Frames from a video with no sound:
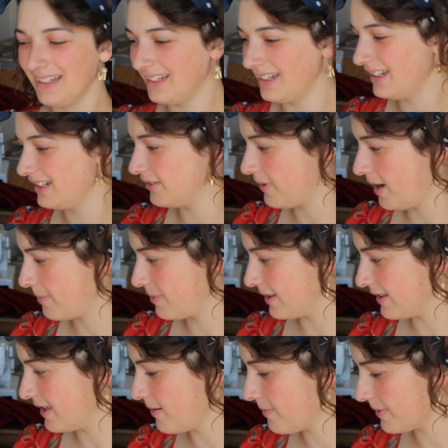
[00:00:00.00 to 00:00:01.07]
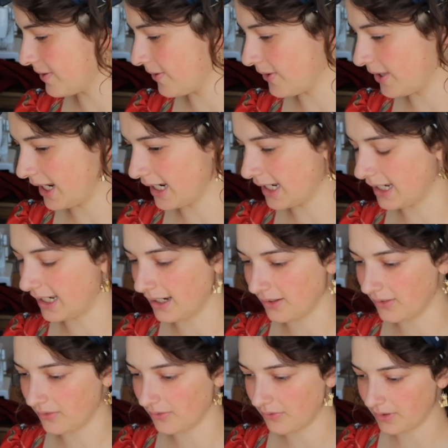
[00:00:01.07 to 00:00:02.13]
need to wrap things up so that I
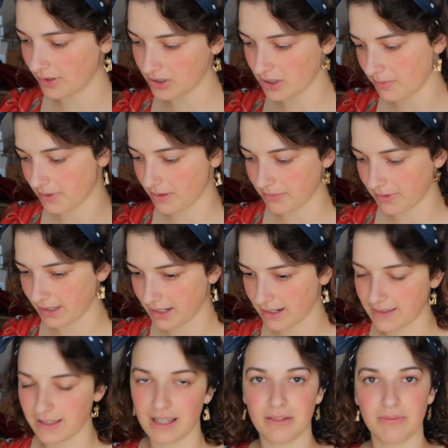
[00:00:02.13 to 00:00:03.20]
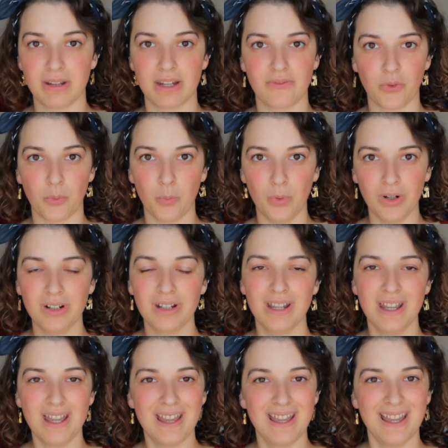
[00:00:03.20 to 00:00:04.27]
can finish up a couple things and get ready for work.
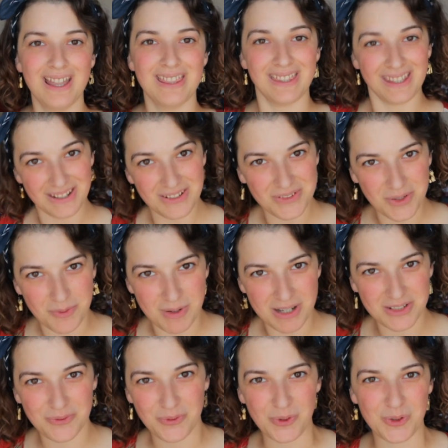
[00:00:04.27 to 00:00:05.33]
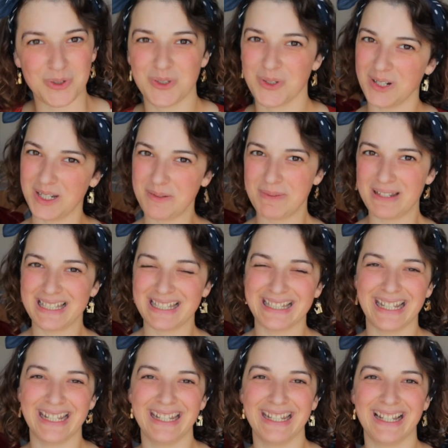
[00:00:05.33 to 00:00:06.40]
Thank you so much for joining me
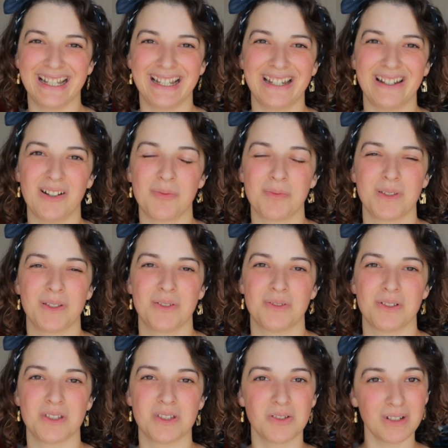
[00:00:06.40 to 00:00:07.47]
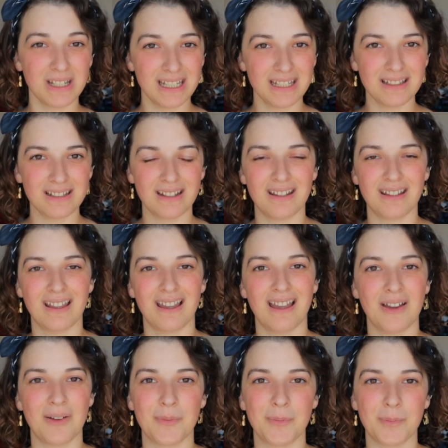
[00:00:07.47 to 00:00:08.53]
today. I hope that you enjoyed it.
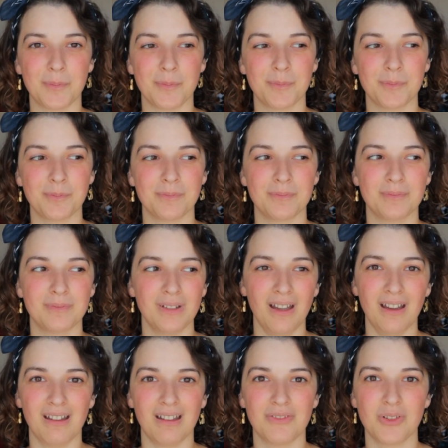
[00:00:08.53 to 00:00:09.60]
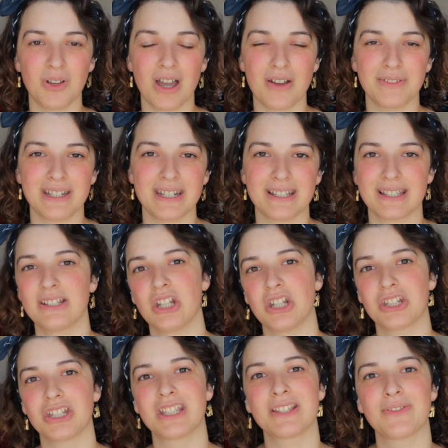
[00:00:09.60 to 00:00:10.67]
Yeah, if you have any
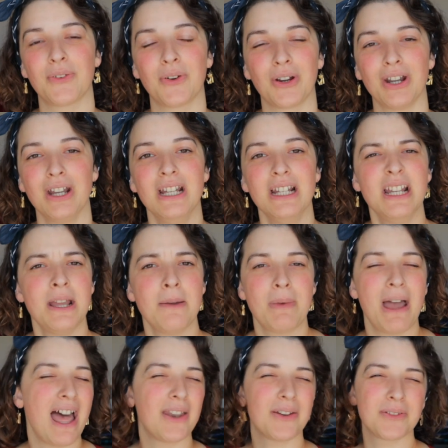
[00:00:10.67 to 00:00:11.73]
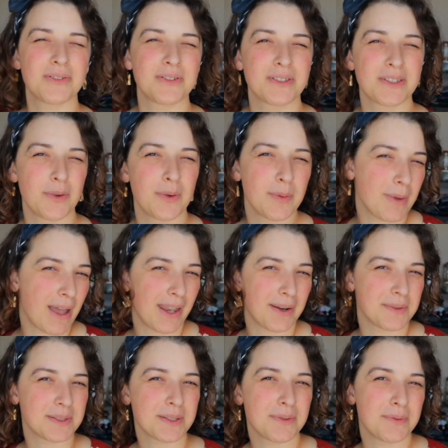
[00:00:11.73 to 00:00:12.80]
suggestions for patterns, sewing
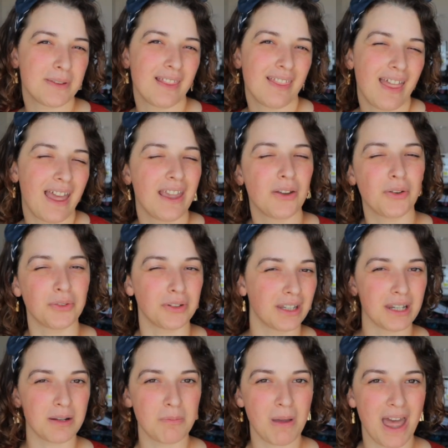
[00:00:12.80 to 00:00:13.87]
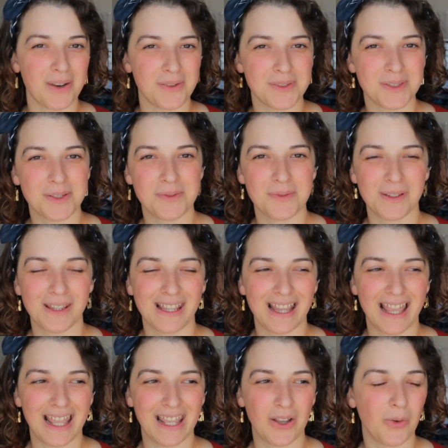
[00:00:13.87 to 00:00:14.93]
patterns that you really like, or knitting patterns that you really
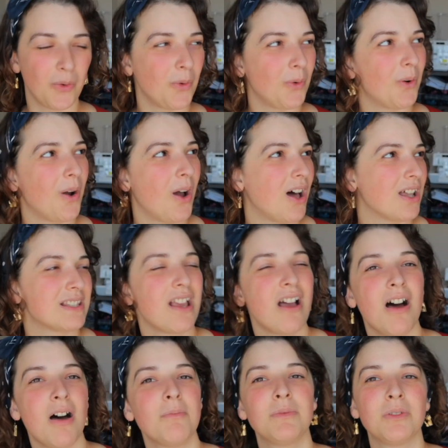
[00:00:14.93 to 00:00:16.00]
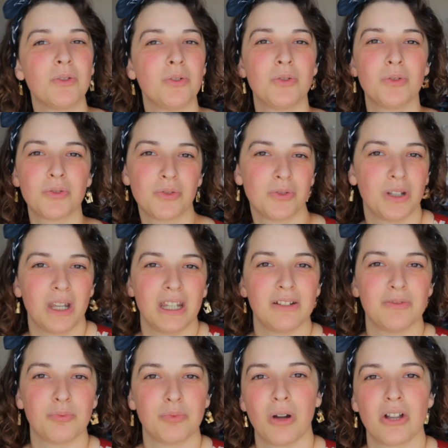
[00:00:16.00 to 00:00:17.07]
like, or autumnal
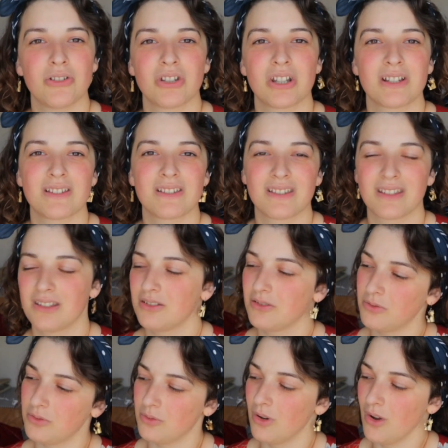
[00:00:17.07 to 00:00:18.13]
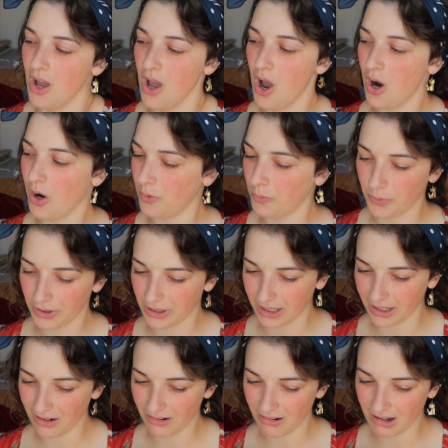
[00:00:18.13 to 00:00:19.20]
creative projects that you are
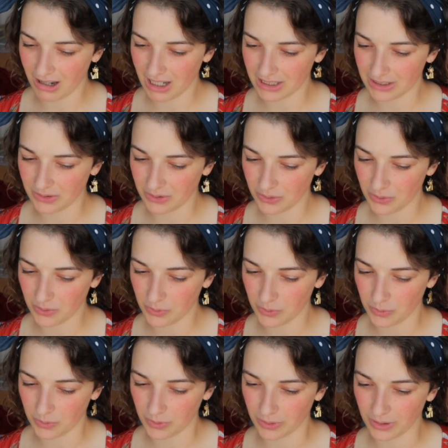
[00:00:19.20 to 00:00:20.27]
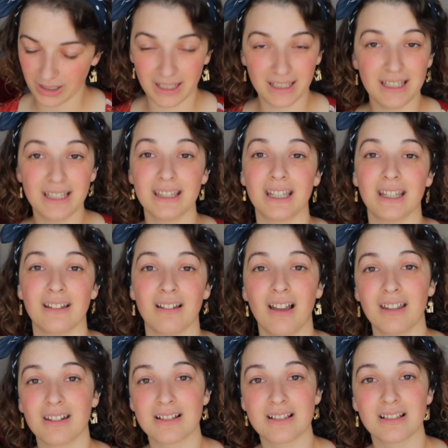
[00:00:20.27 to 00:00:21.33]
working on, or anything,
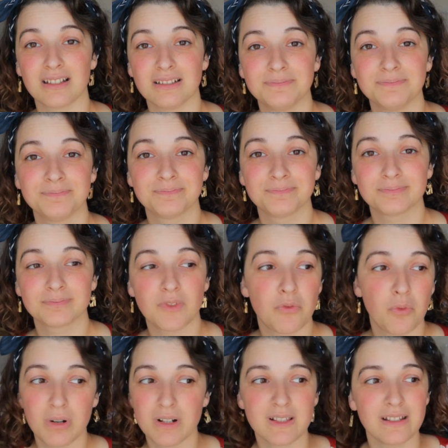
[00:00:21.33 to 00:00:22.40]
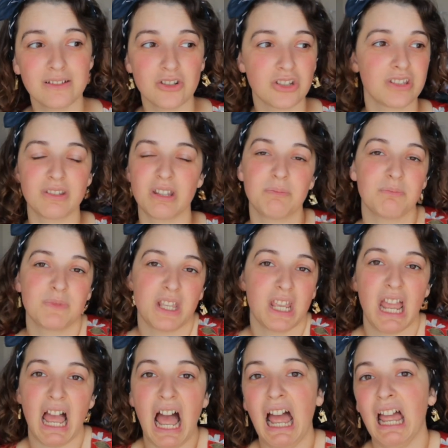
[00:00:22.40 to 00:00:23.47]
honestly. If you want to just say
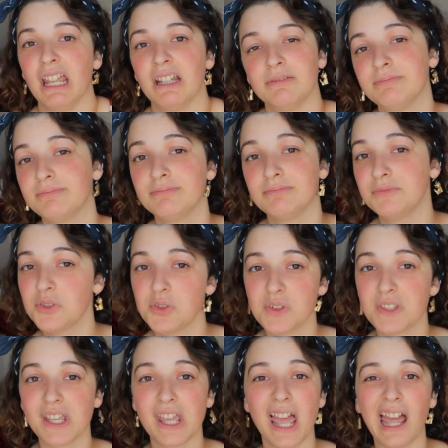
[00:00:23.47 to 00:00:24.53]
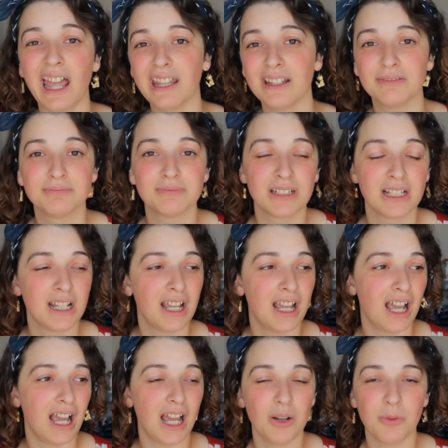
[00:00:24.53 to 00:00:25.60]
hi, you can say hi.
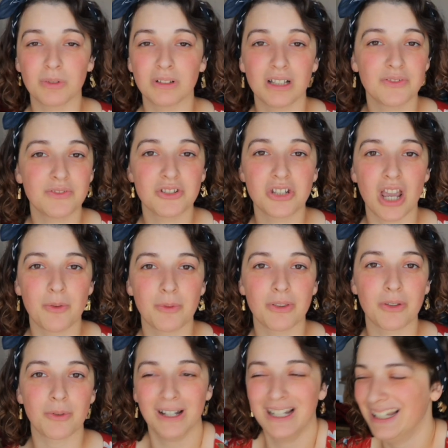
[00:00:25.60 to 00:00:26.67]
I would love to chat with you.